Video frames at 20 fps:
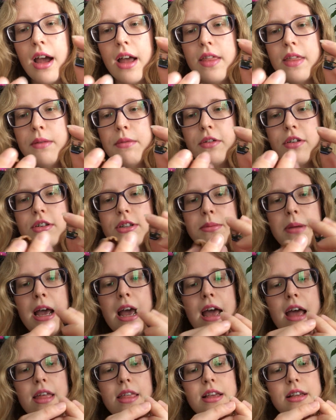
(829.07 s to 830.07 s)
And then we've got some
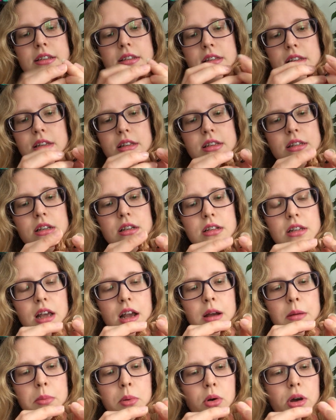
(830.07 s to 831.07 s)
hair. This looks
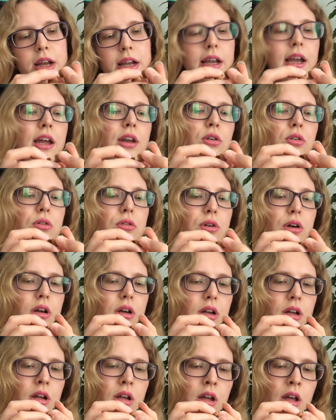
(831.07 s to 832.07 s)
like a boy again,
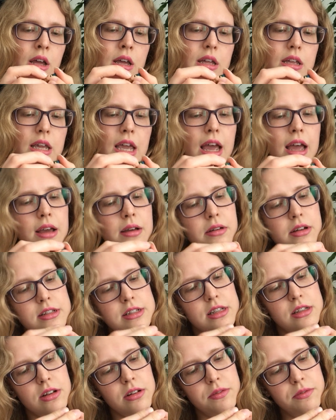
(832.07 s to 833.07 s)
or... Yeah,
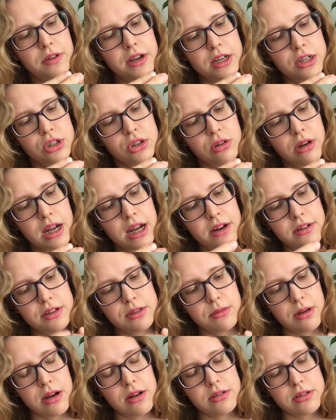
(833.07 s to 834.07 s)
because it's got facial hair
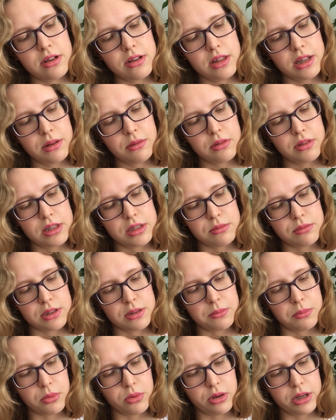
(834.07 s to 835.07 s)
as well, so I think this
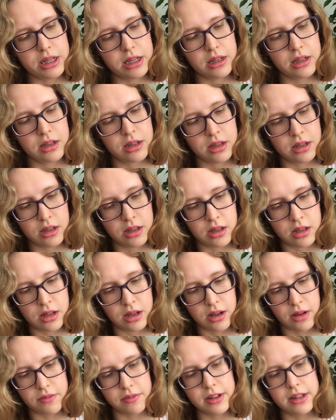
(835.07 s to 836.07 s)
one's a boy.
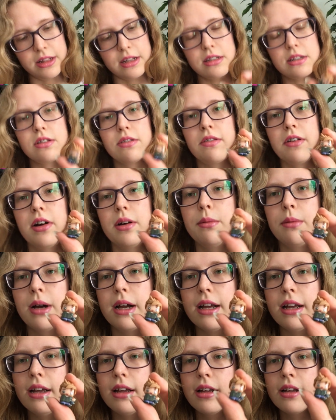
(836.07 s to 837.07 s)
I think that's the right
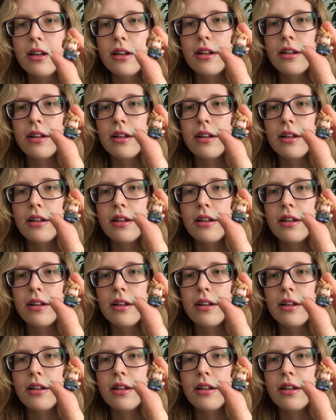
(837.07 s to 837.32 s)
way.